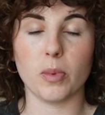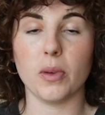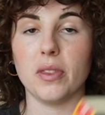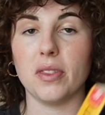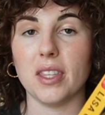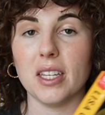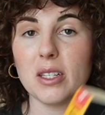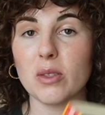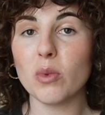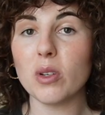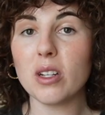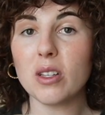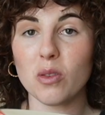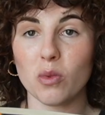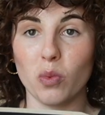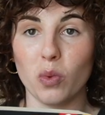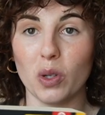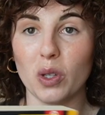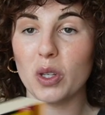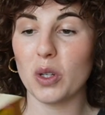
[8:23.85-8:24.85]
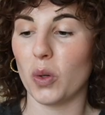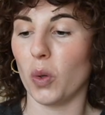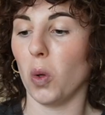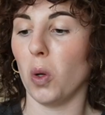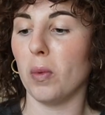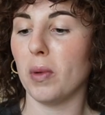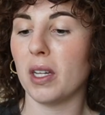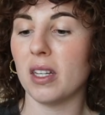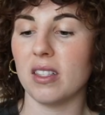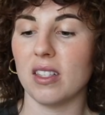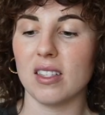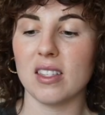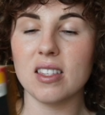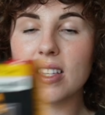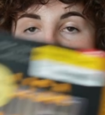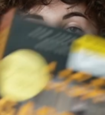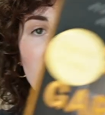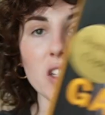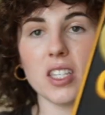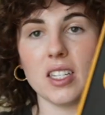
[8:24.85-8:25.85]
But this one is really cool because this is
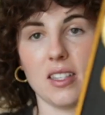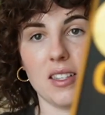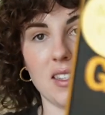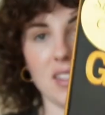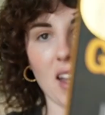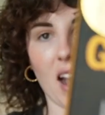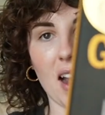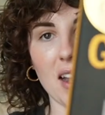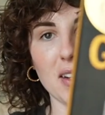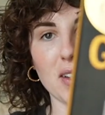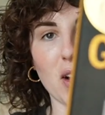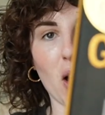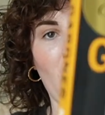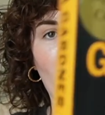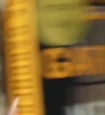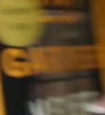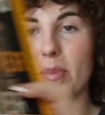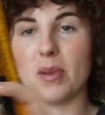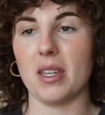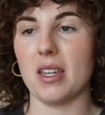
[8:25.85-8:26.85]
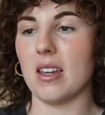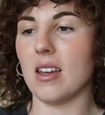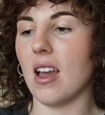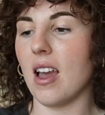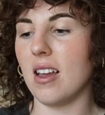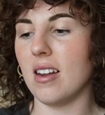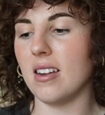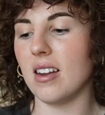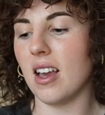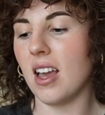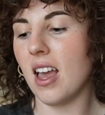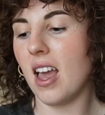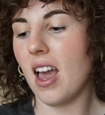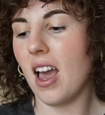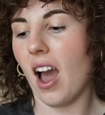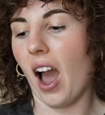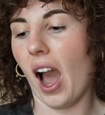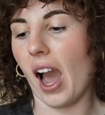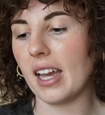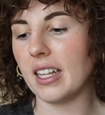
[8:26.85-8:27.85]
actually a signed copy, and
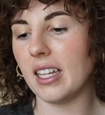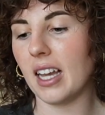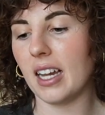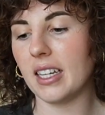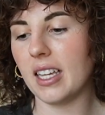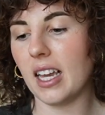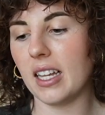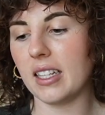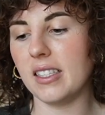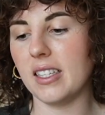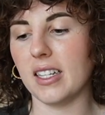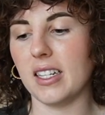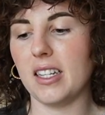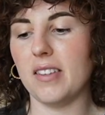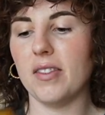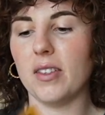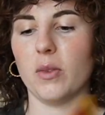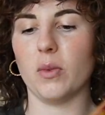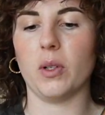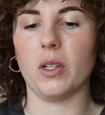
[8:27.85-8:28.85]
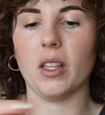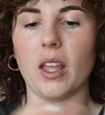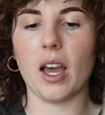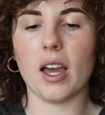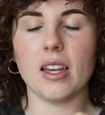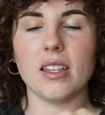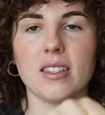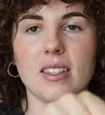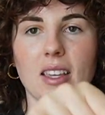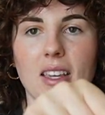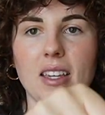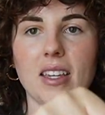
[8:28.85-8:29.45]
I, again, didn't even realize,